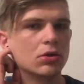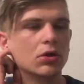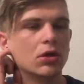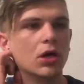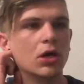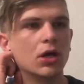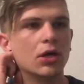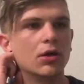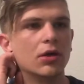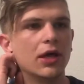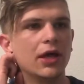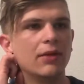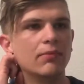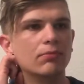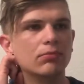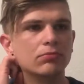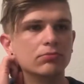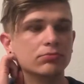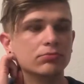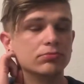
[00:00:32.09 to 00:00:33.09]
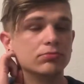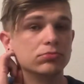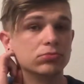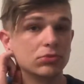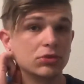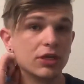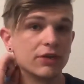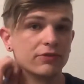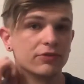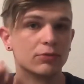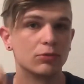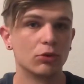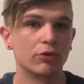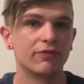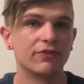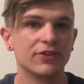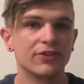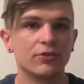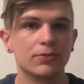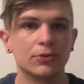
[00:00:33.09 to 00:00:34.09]
and definitely more
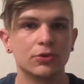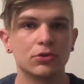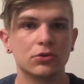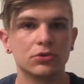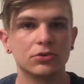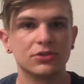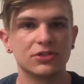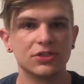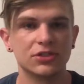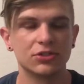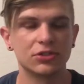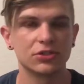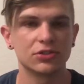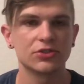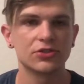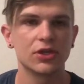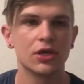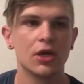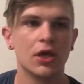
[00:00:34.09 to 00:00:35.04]
visible seizures.